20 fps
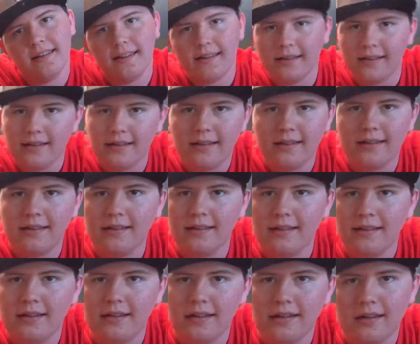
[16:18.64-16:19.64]

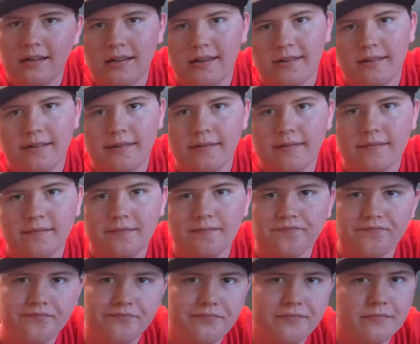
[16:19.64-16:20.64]

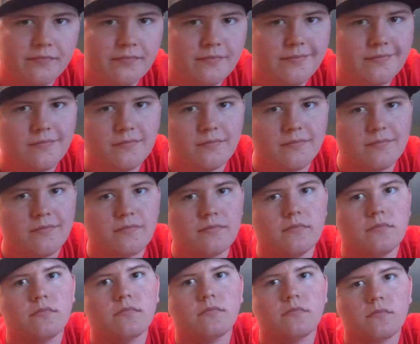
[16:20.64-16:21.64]

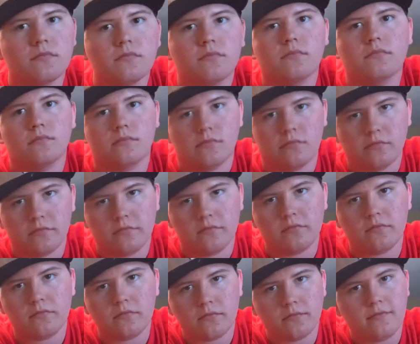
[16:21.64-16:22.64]

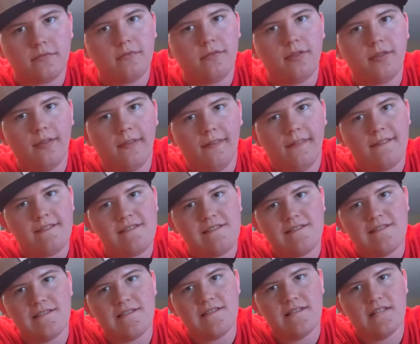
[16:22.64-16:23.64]

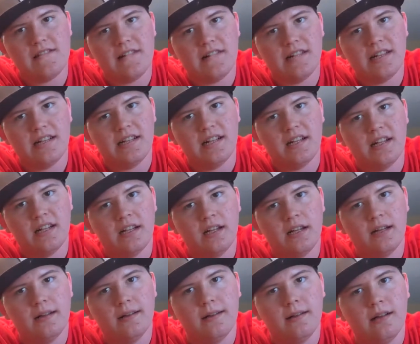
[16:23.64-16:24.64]

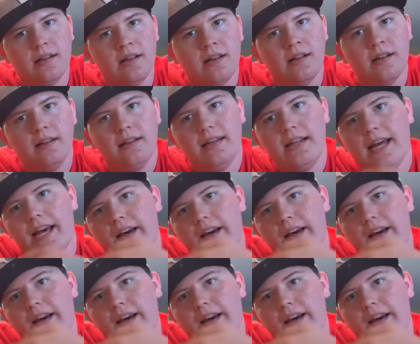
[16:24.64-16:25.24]
The person shown says nothing.